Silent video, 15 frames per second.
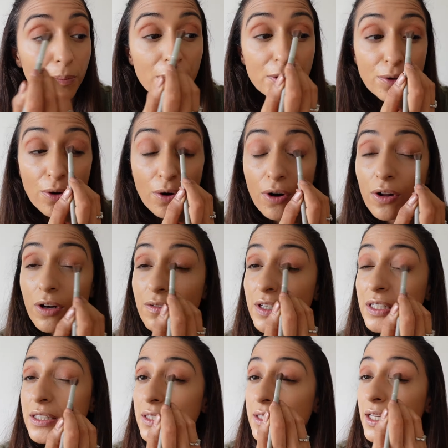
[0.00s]
but
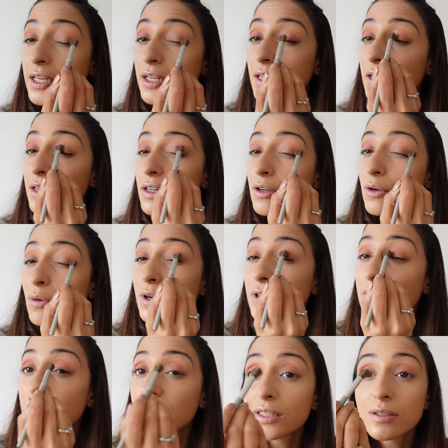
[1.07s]
always take little
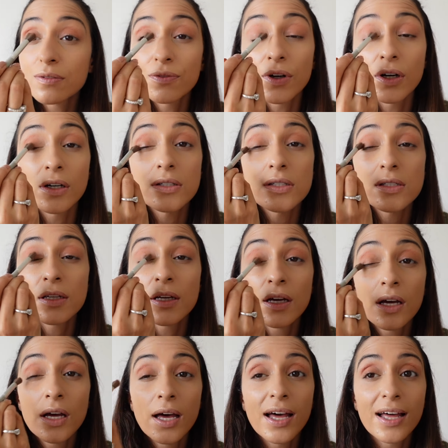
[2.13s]
quantities first
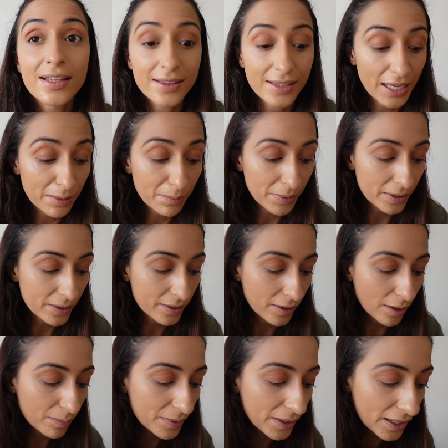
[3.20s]
and then build it
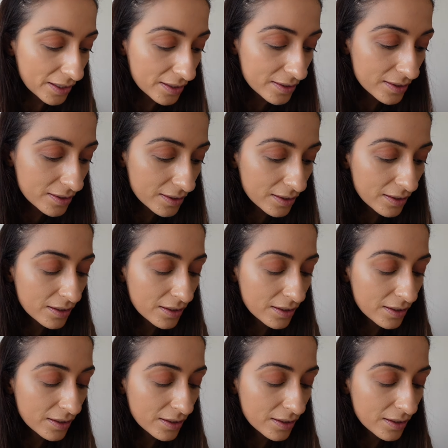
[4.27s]
up, guys.